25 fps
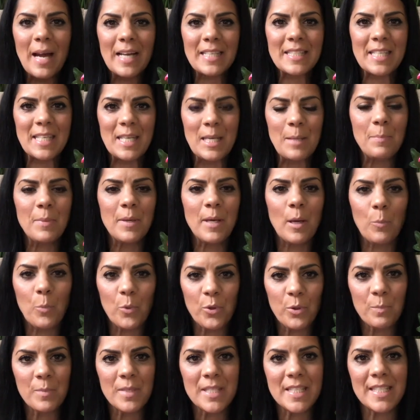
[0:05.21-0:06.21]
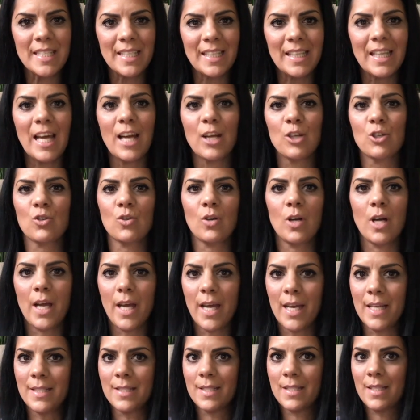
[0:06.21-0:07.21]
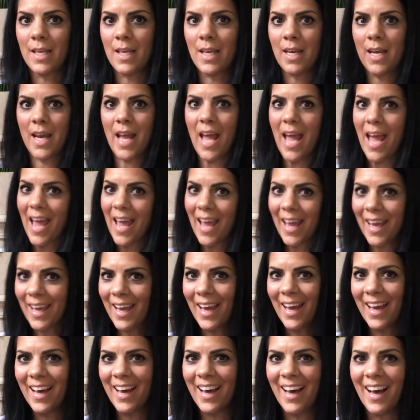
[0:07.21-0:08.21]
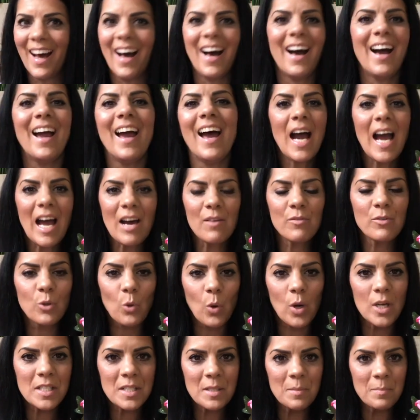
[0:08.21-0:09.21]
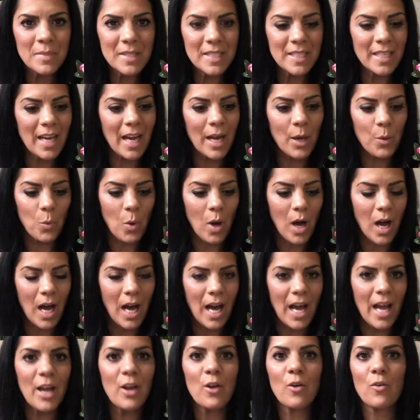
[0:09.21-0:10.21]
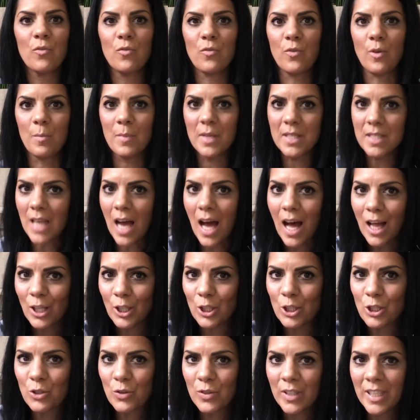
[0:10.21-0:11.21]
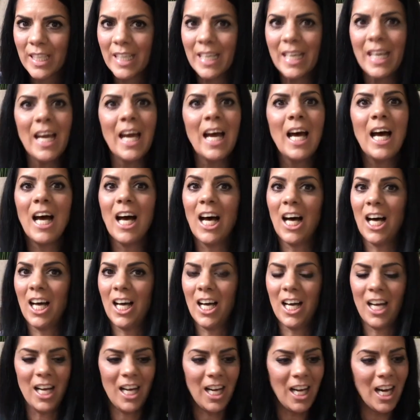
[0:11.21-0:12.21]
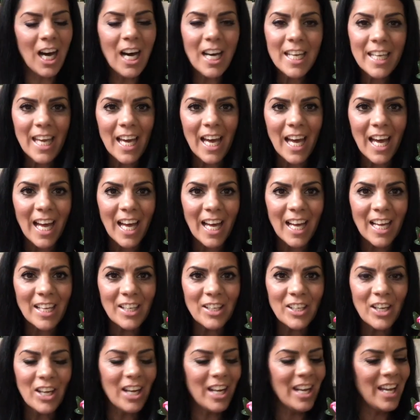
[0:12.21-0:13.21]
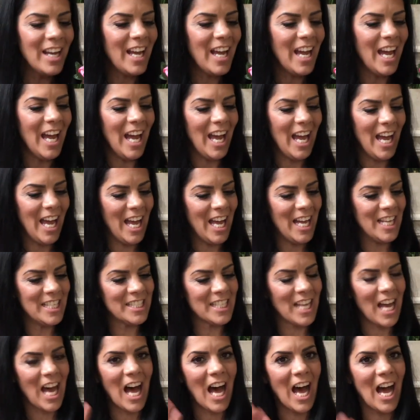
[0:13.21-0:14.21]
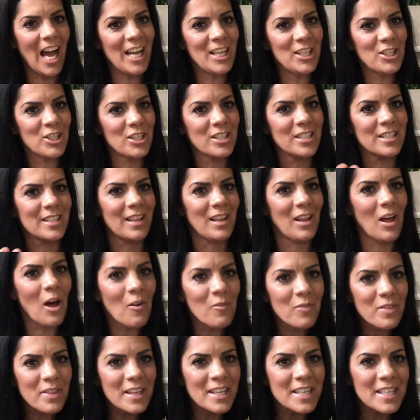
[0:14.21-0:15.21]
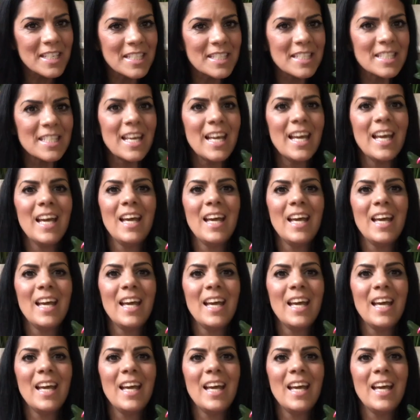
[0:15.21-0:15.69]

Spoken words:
back to Keeping Up with Miss Electra, and today I have an awesome DIY from the Dollar Tree again, and I just love this.